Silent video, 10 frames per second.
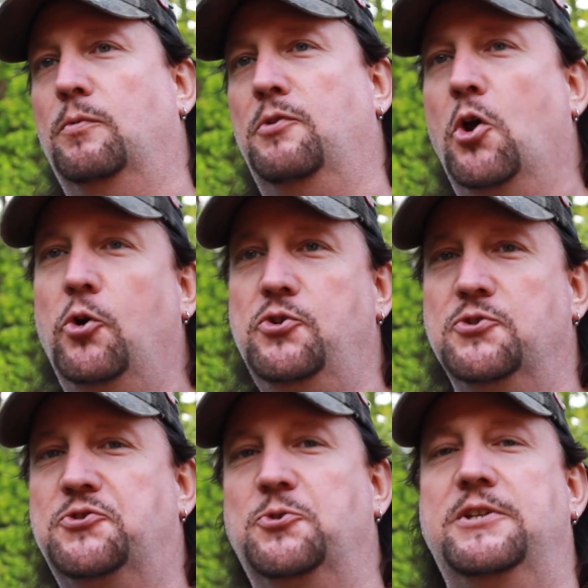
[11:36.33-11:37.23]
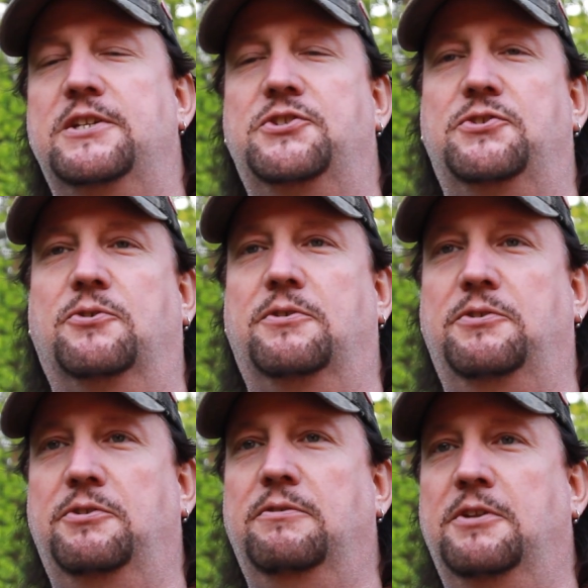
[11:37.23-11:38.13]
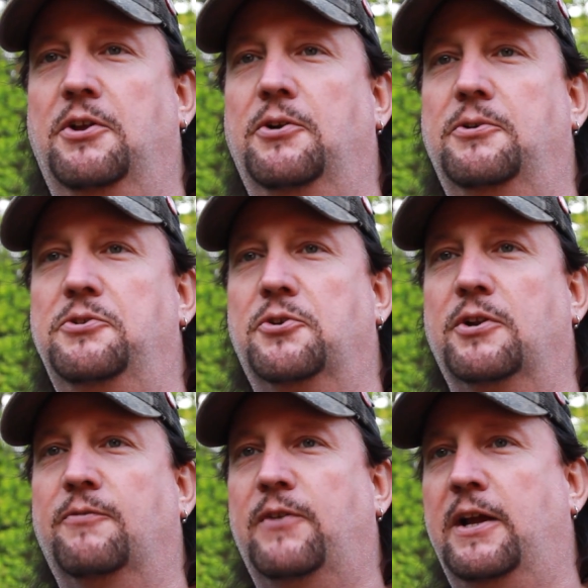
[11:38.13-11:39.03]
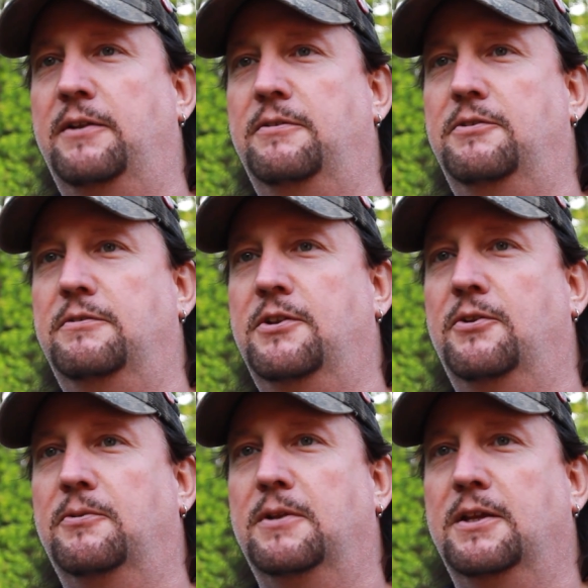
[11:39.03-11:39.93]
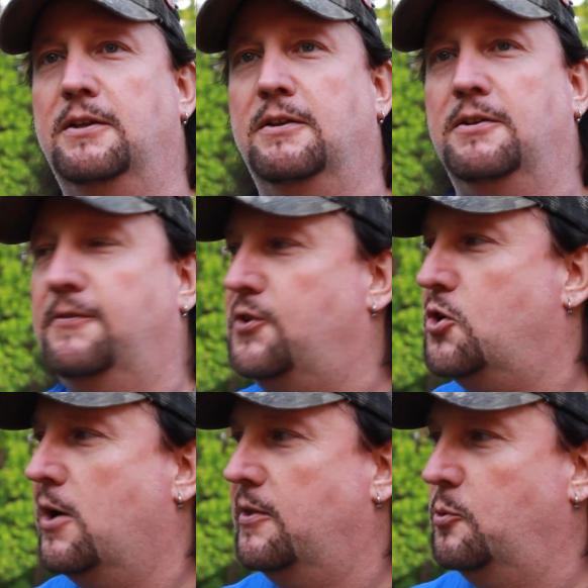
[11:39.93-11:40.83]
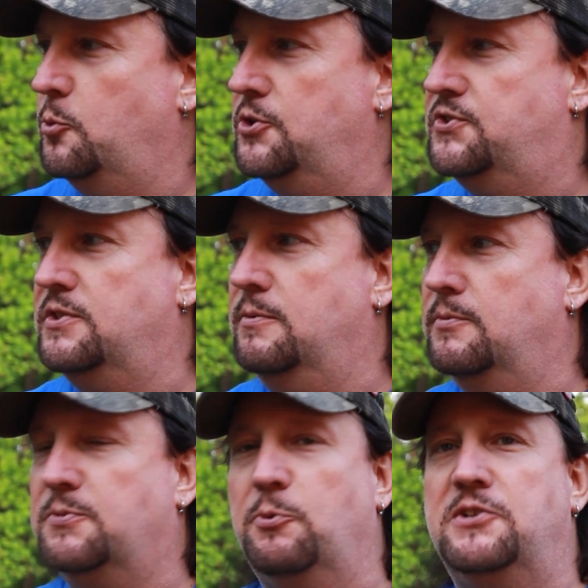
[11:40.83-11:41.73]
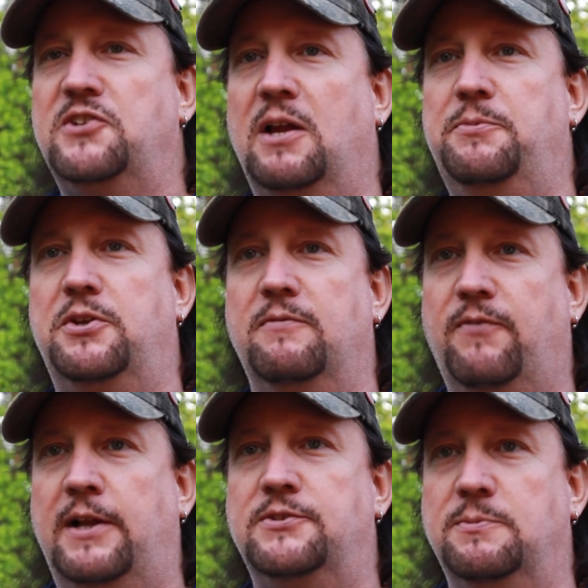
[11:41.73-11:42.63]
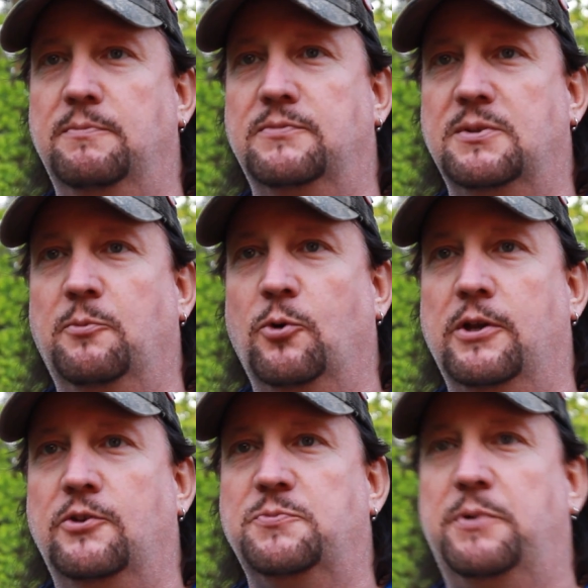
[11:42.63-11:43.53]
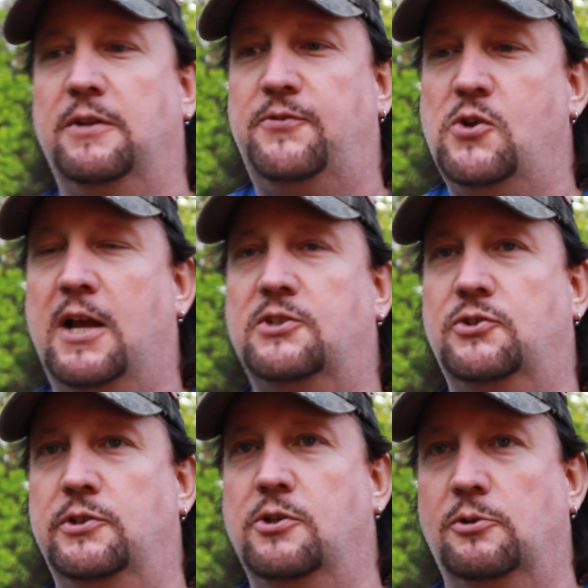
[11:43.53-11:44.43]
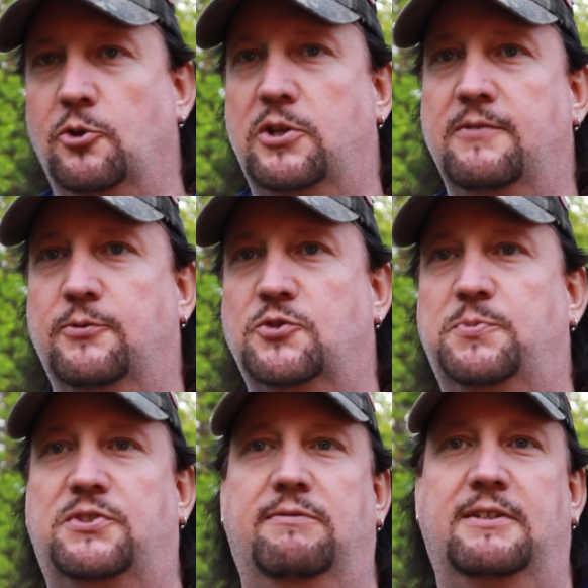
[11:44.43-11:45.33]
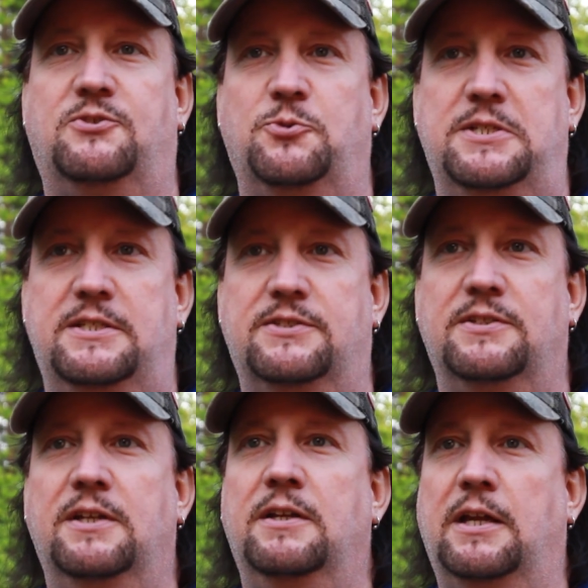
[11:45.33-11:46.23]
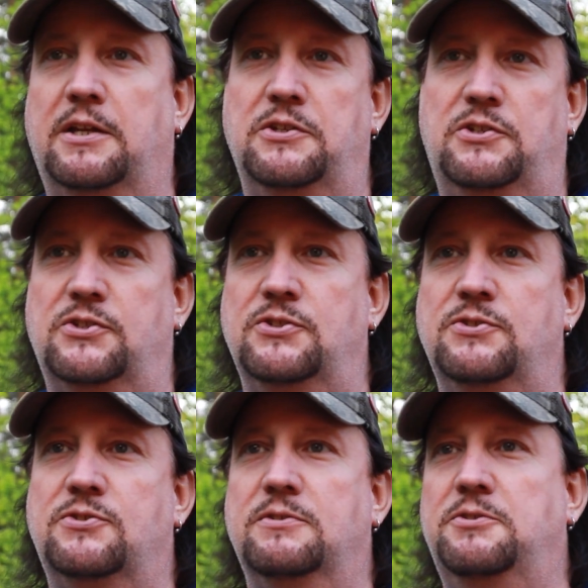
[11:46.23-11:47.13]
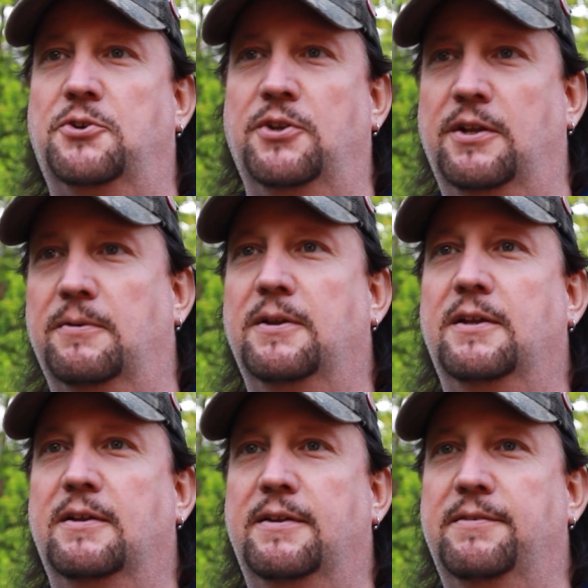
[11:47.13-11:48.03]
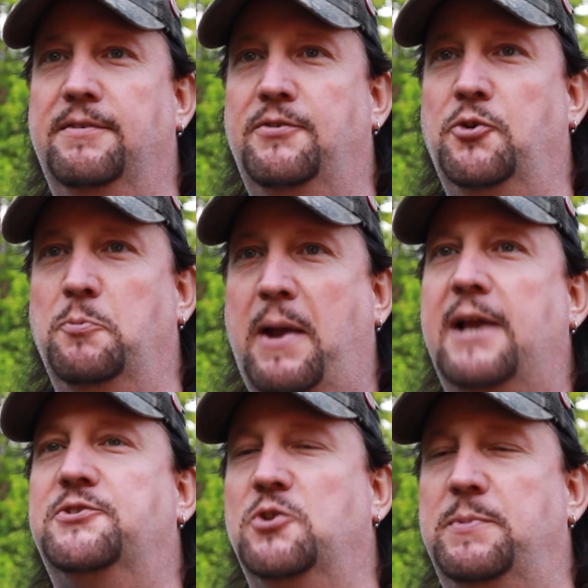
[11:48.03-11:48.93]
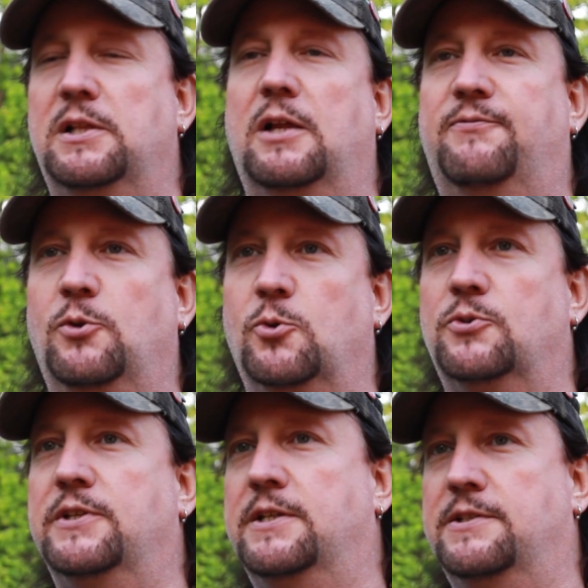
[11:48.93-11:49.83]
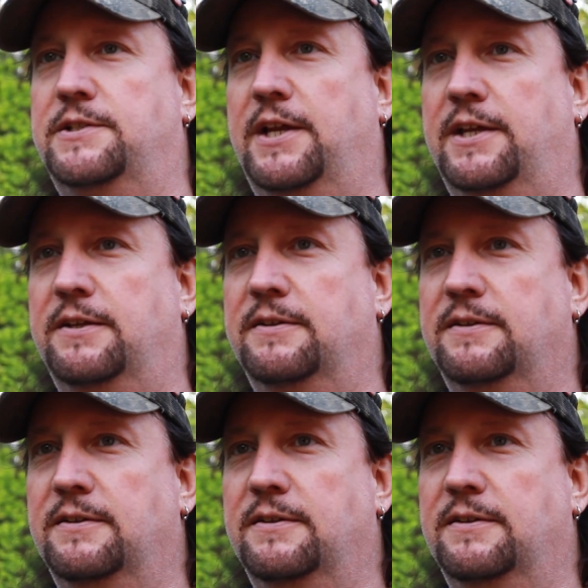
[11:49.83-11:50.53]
know your trees, you're going to find, if you go out in the woods in the springtime, you can find some morels. But if you actually are looking for specific trees and conditions, your bag is going to be a lot fuller at the end of the day,